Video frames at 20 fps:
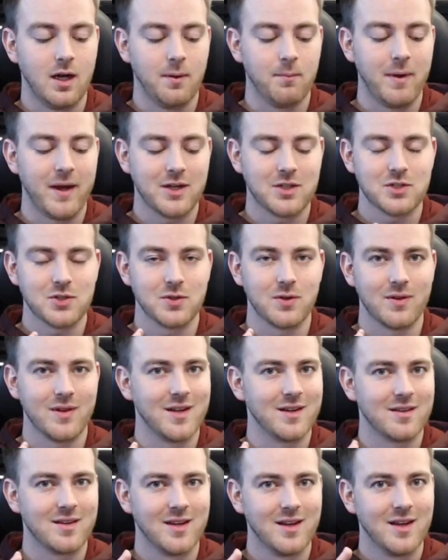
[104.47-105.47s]
make sure
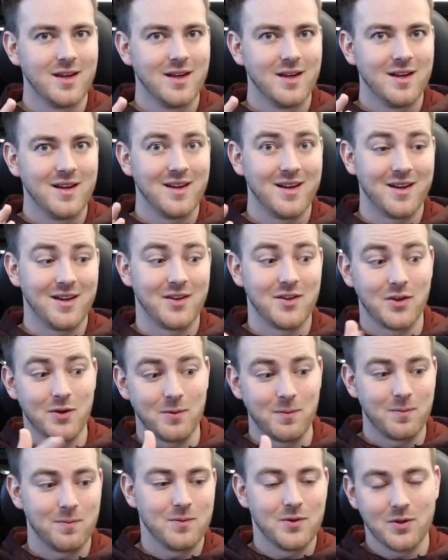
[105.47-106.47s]
that
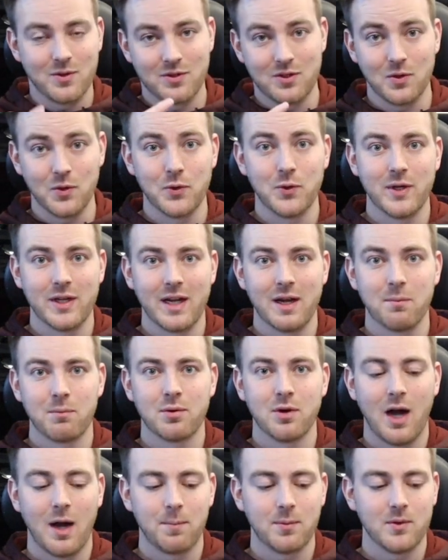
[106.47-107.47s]
you're diluting it
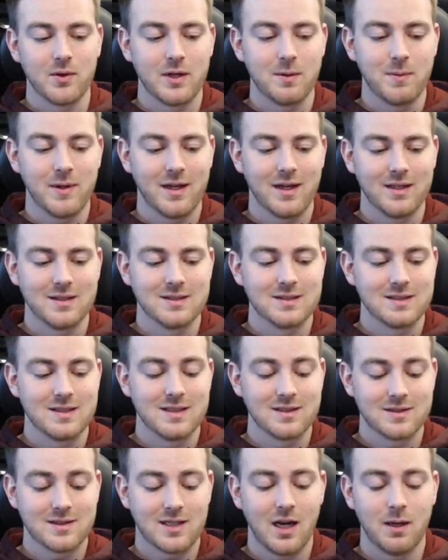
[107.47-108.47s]
properly, because
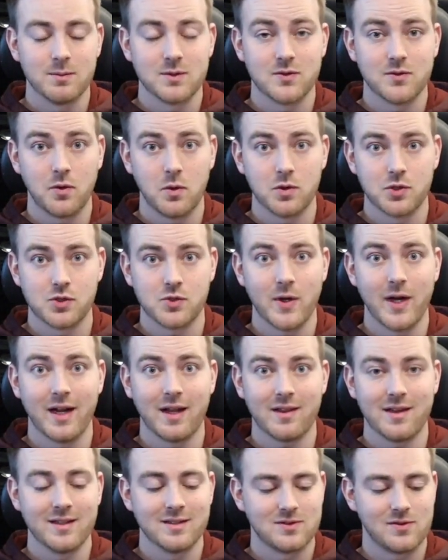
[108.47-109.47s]
this comes full
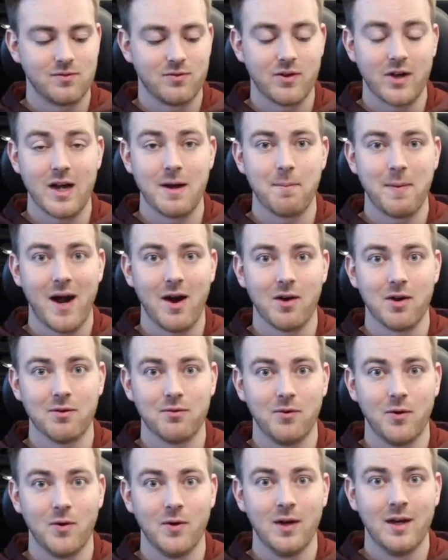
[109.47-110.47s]
strength, is very
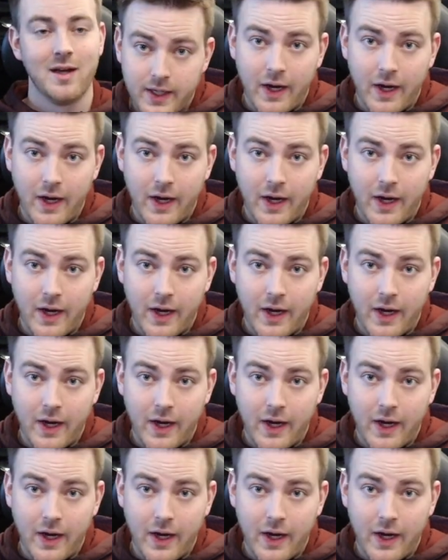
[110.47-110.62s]
powerful.